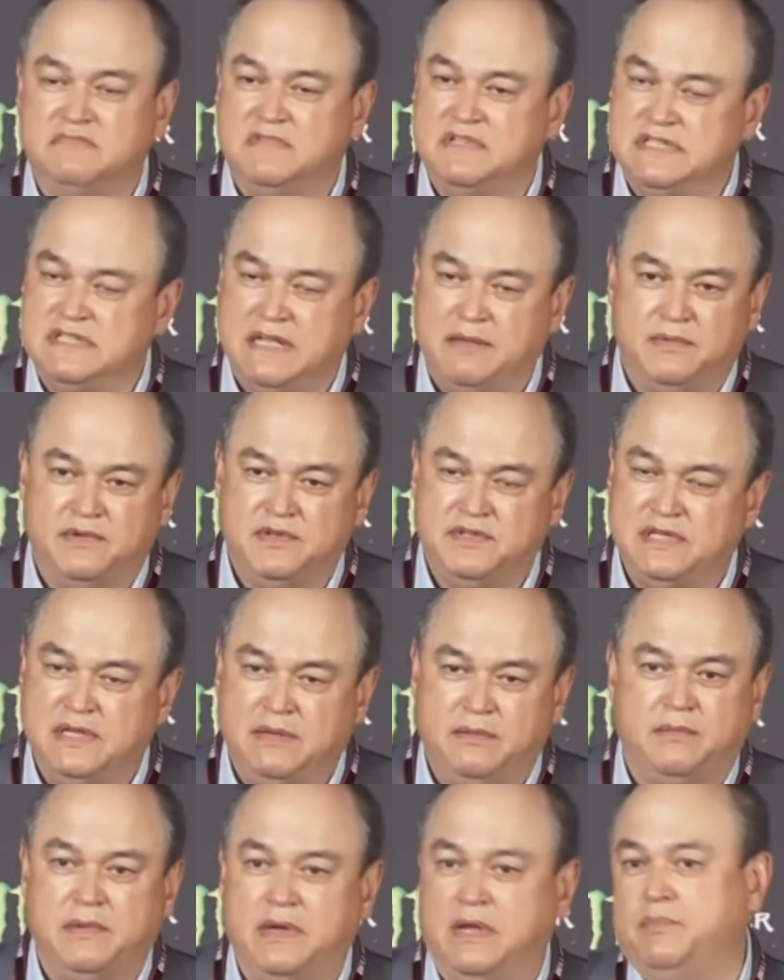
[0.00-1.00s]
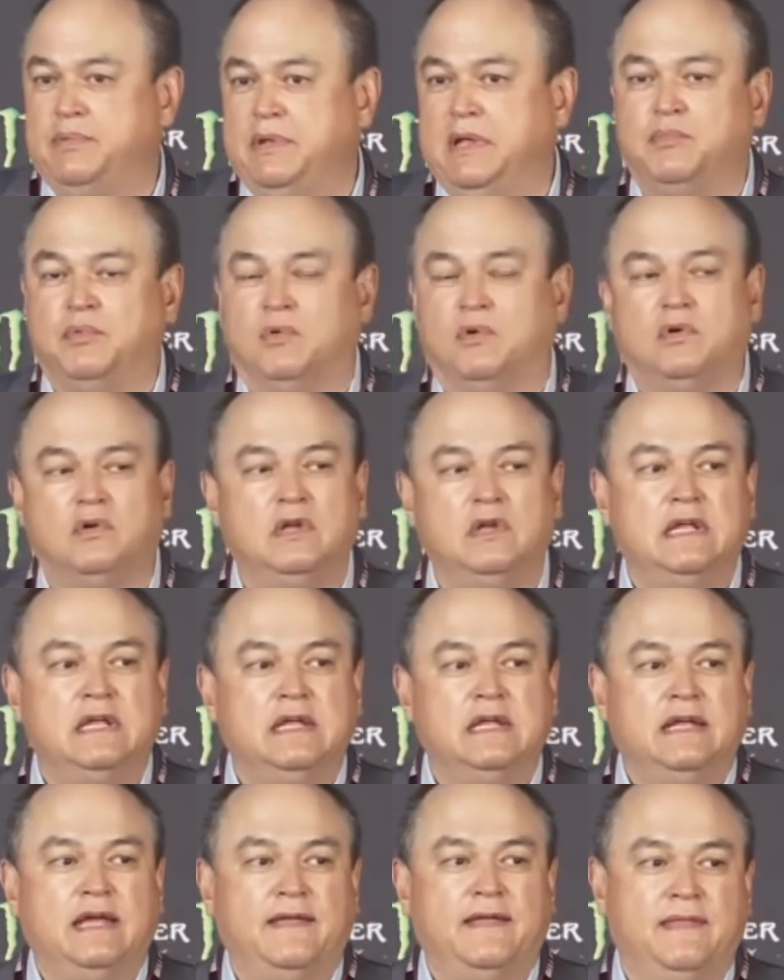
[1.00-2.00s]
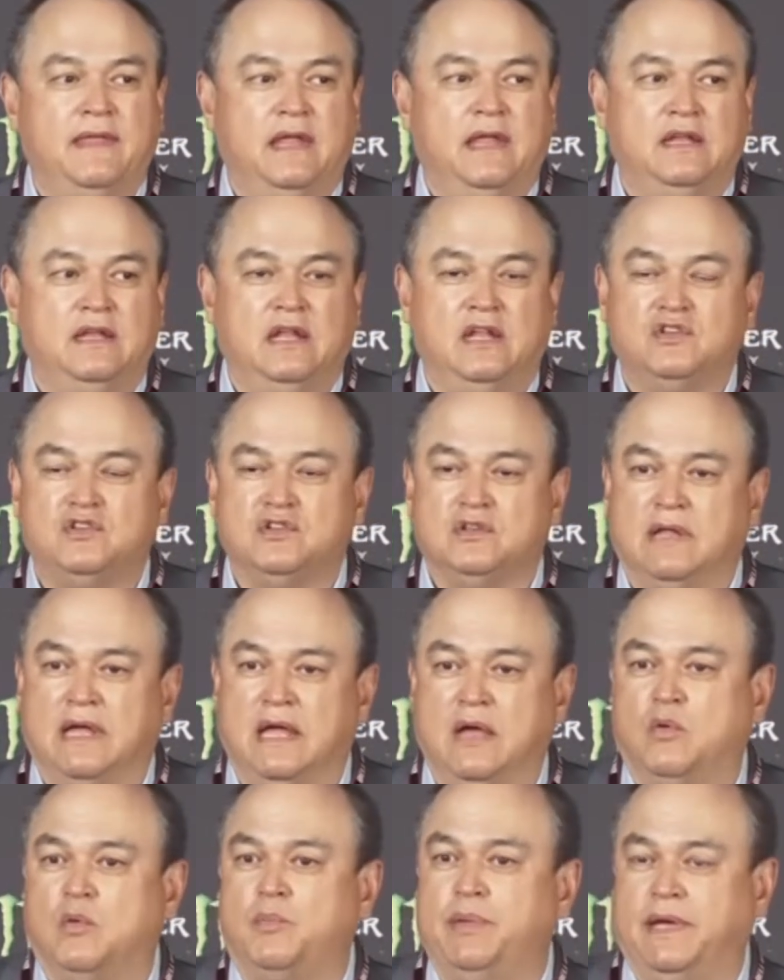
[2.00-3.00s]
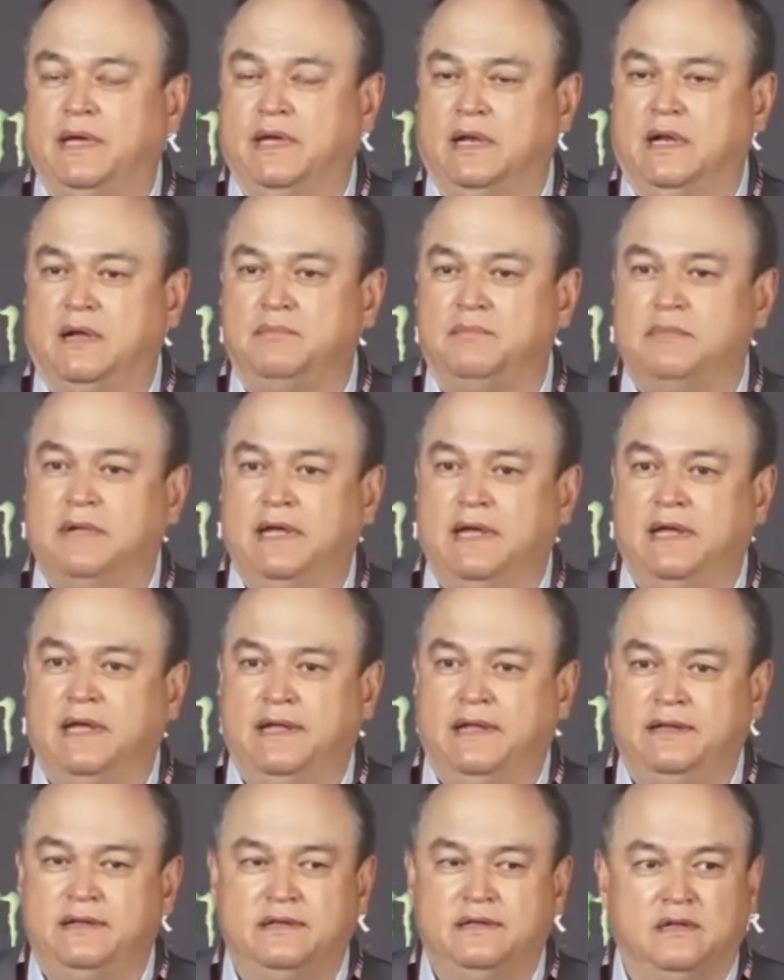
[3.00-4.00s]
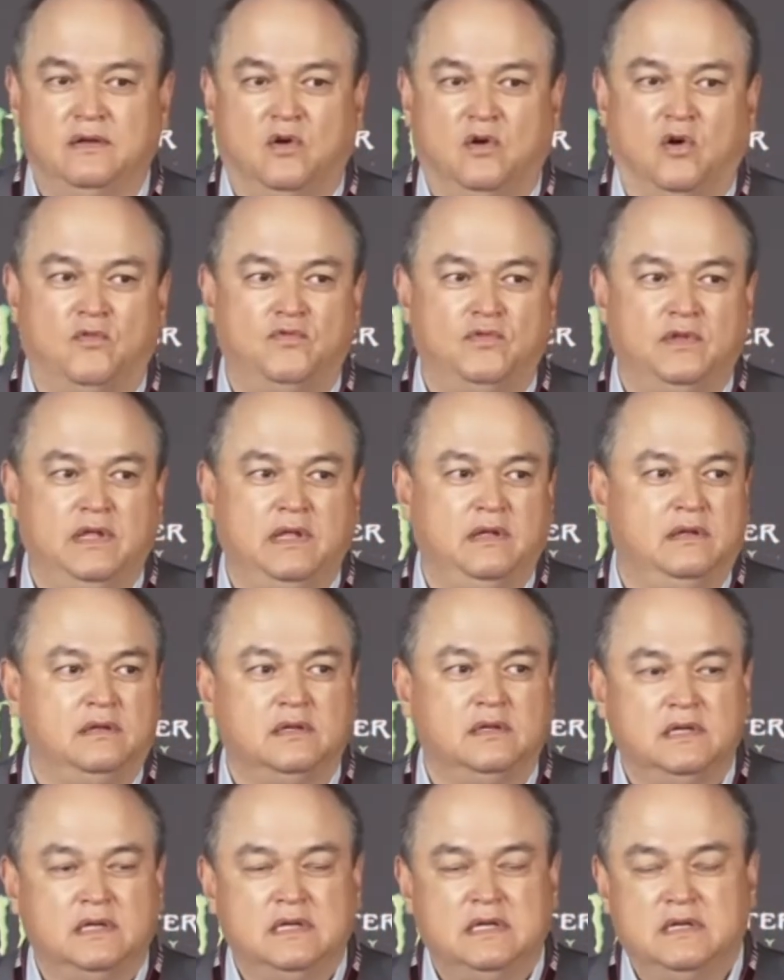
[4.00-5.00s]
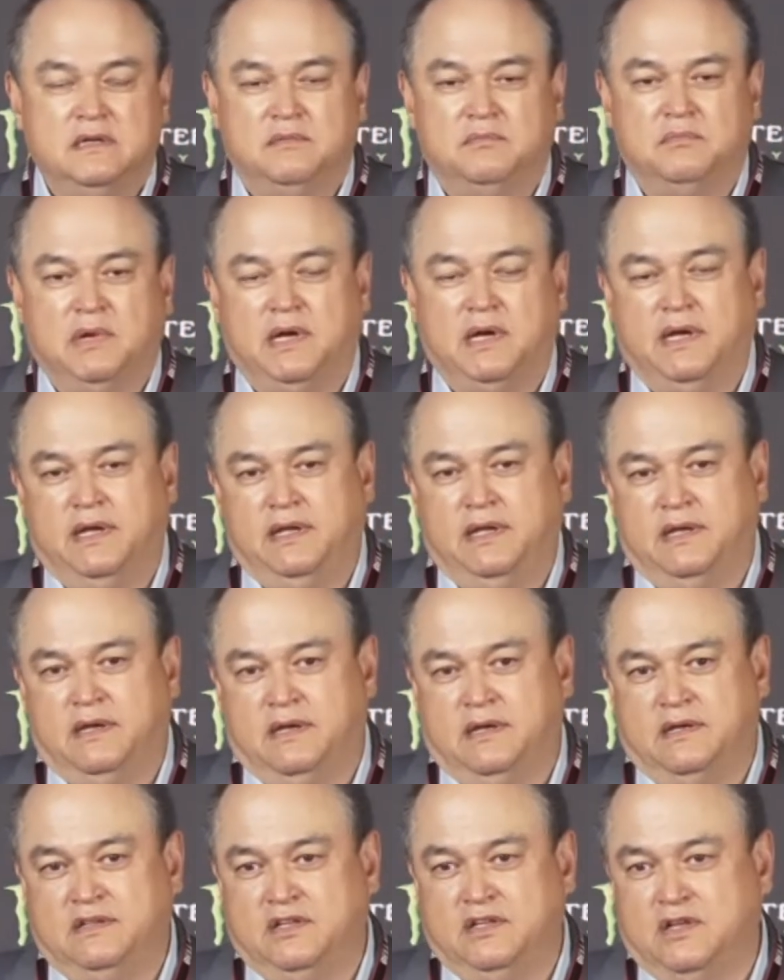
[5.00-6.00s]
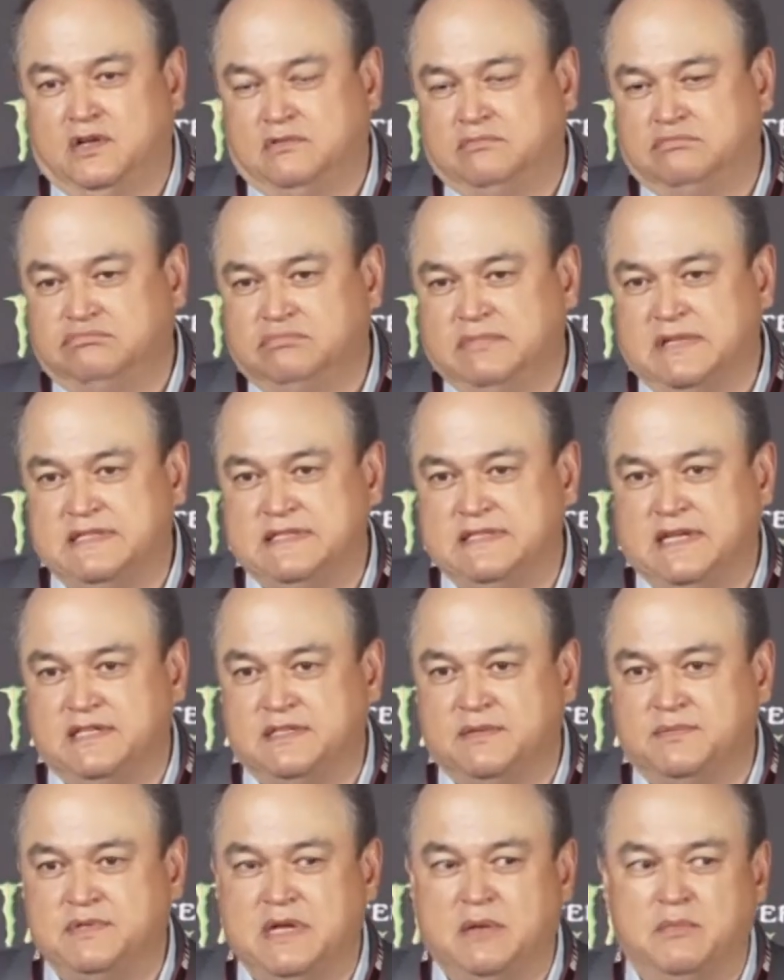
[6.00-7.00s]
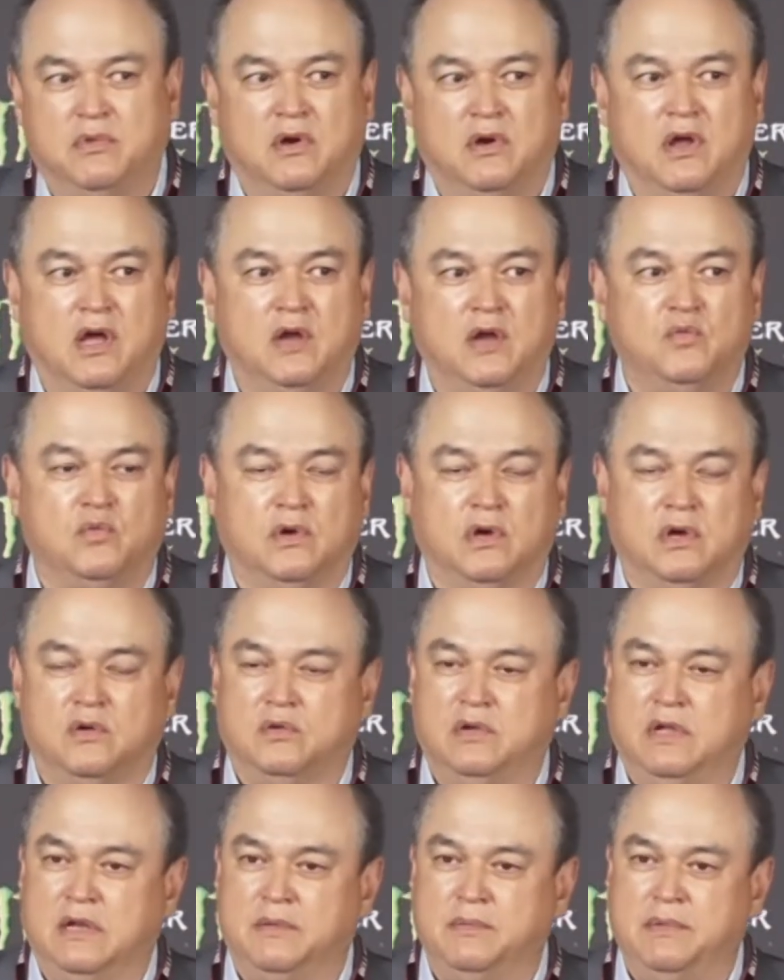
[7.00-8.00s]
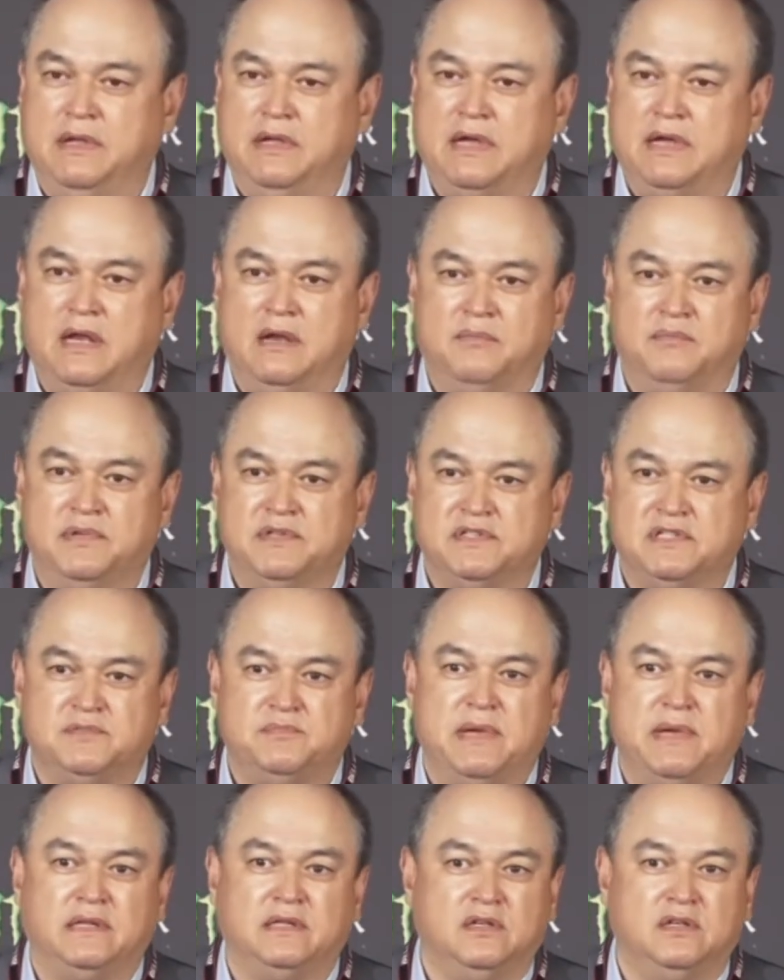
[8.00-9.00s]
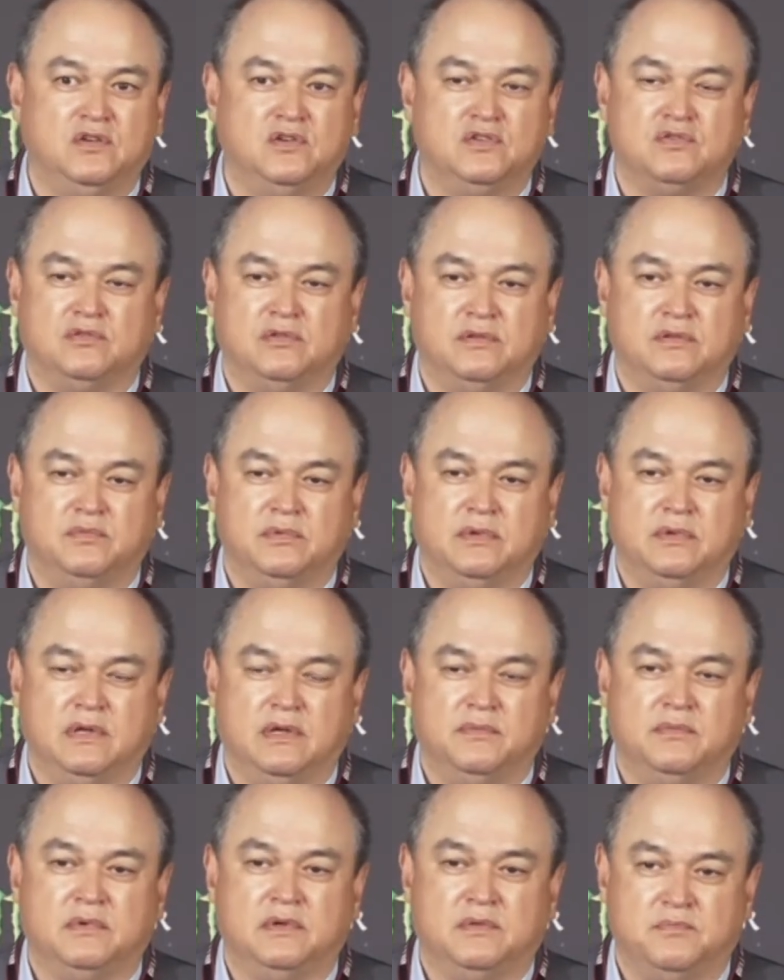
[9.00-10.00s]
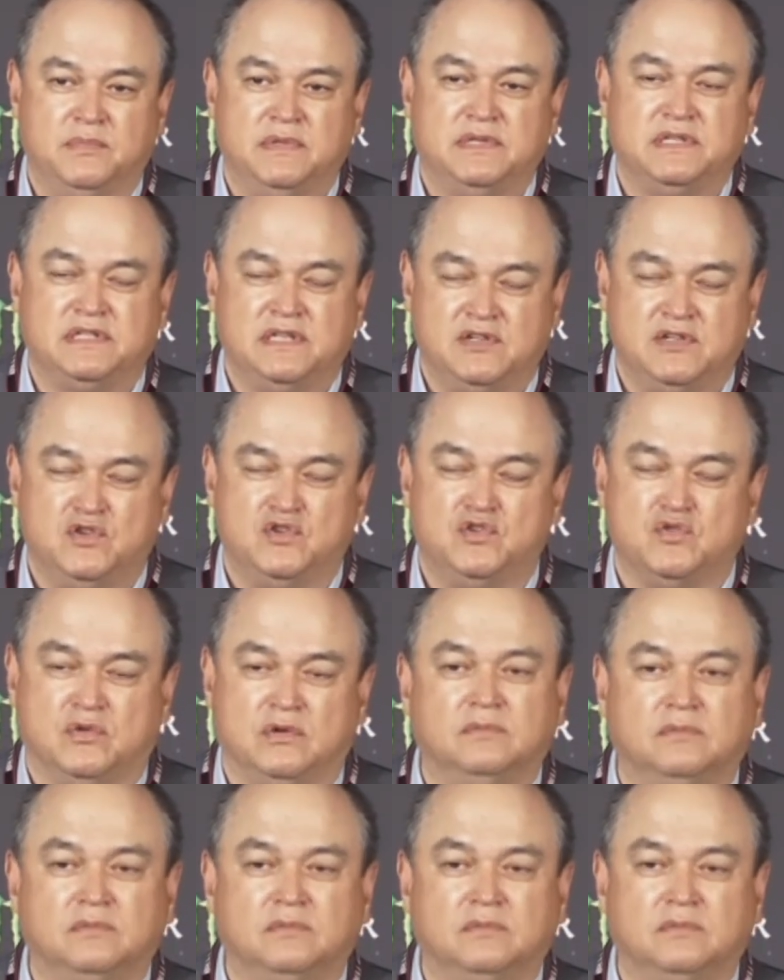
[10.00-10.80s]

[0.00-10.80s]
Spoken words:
same amount of people, and then in July we'll pick it up, and hopefully by, you know, let's say September onward, it'll be kind of business back to usual, business as usual.